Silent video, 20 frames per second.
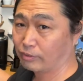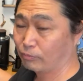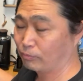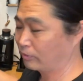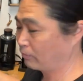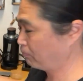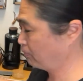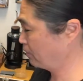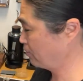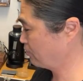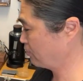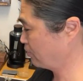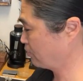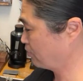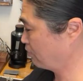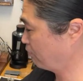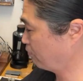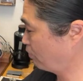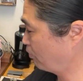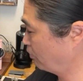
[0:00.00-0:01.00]
with the
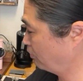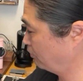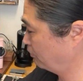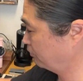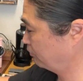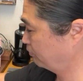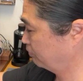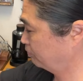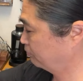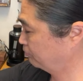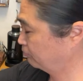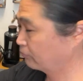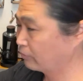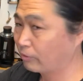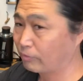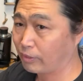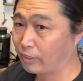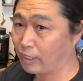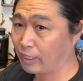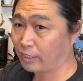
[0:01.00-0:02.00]
P64. All
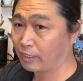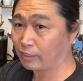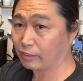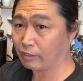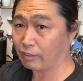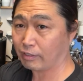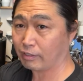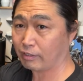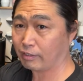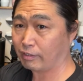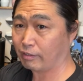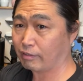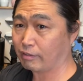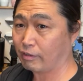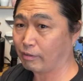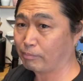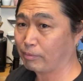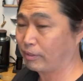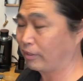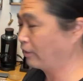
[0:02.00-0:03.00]
right, I got the clear
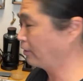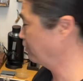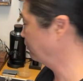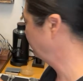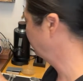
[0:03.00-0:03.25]
cup here.